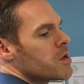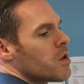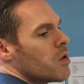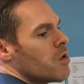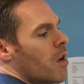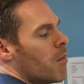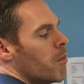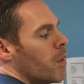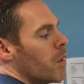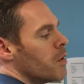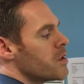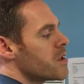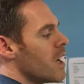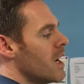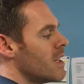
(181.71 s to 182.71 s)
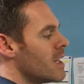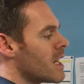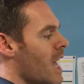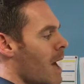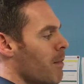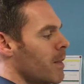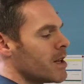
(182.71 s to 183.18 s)
two numbers to
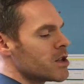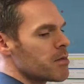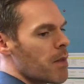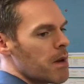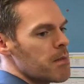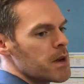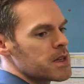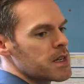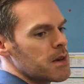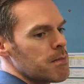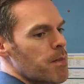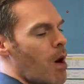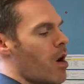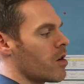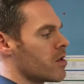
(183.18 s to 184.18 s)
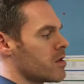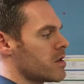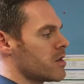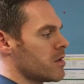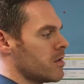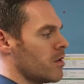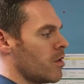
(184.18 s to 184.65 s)
get me to my missing
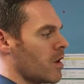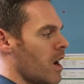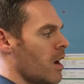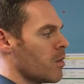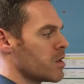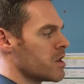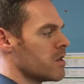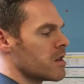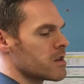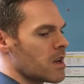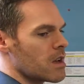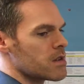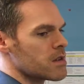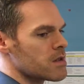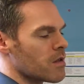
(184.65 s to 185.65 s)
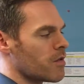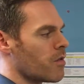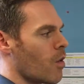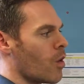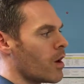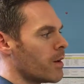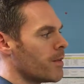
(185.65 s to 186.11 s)
box, okay, which in this case is the
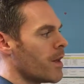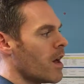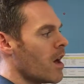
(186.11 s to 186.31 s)
4.